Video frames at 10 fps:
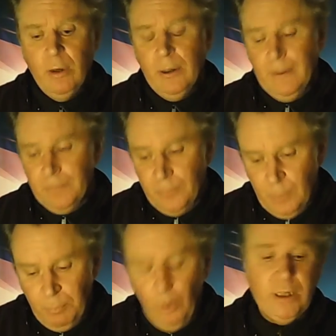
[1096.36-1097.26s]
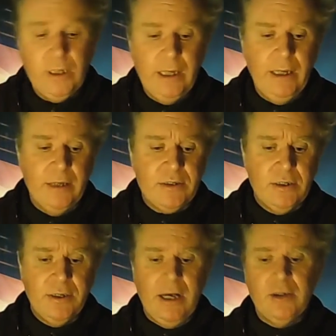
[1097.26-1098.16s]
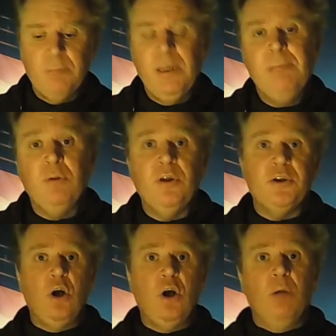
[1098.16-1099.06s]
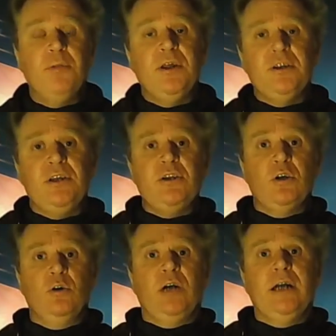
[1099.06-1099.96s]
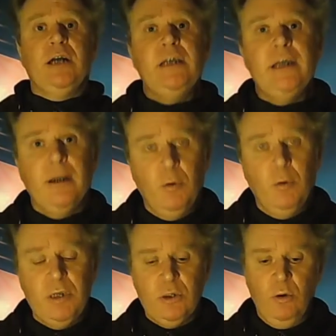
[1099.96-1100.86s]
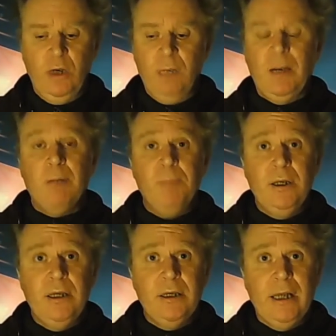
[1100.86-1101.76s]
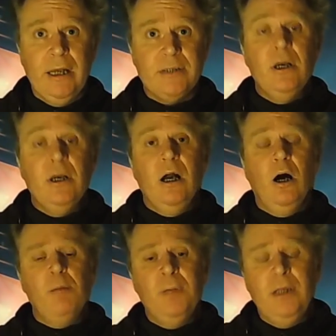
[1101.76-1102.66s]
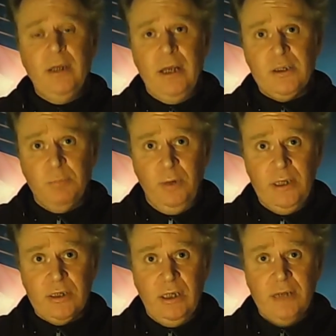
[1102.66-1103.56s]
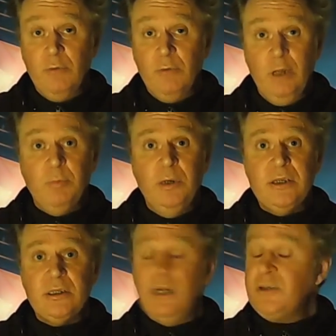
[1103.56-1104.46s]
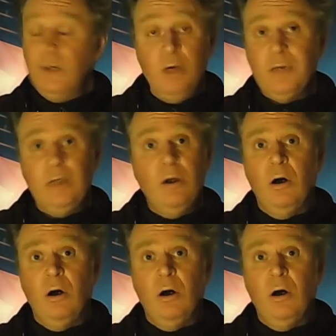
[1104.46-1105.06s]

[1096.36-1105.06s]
the point is that the people at the top think this is a good idea, but we're talking about billionaires. Are billionaires a priest class, a real priest class? No, they're not.